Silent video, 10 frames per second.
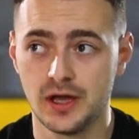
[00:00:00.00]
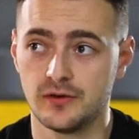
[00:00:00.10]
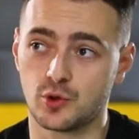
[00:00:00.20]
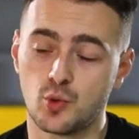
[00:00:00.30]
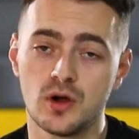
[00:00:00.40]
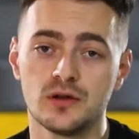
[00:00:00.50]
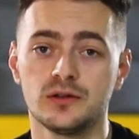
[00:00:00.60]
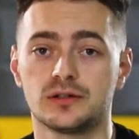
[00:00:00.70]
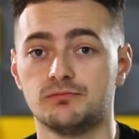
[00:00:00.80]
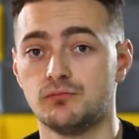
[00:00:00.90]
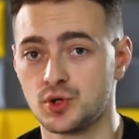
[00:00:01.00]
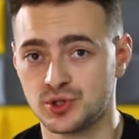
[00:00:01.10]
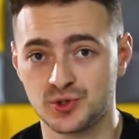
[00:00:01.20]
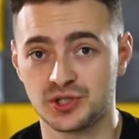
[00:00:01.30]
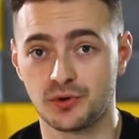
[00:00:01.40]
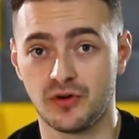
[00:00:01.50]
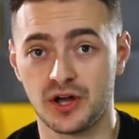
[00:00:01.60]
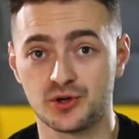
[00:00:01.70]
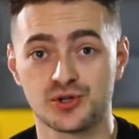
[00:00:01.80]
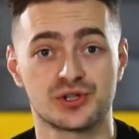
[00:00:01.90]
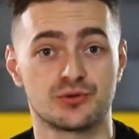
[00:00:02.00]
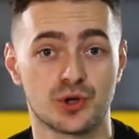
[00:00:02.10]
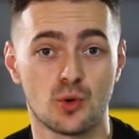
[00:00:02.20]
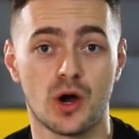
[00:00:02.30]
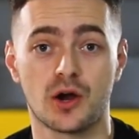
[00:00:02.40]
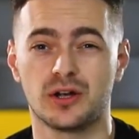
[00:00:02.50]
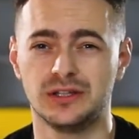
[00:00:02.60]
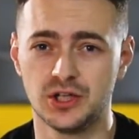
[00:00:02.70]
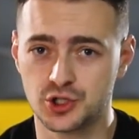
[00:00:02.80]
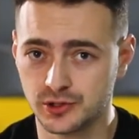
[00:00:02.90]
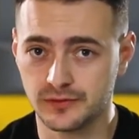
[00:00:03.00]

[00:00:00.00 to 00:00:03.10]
For one, most hosting providers require additional